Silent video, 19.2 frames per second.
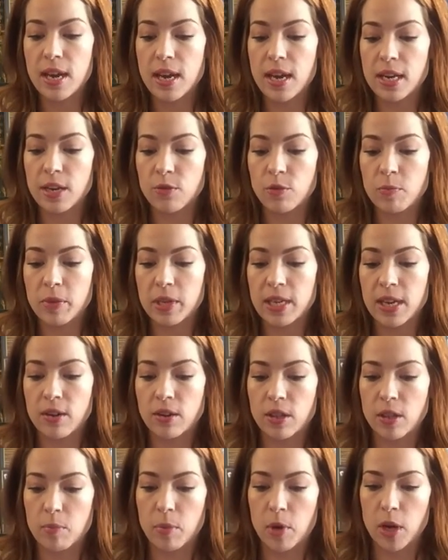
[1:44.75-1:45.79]
and it would be down
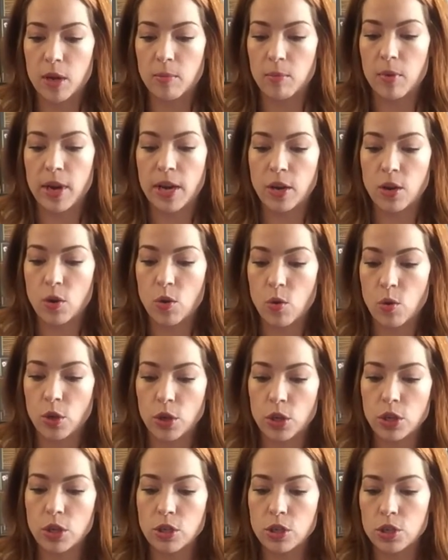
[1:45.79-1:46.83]
in the bottom right corner,